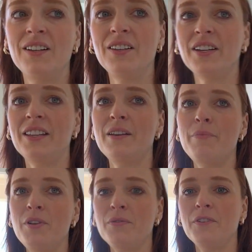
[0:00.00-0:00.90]
Look at that
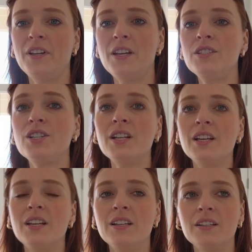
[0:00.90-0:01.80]
beautiful
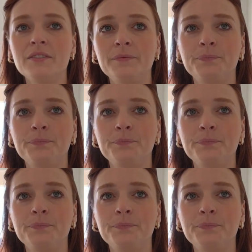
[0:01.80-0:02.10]
kitchen.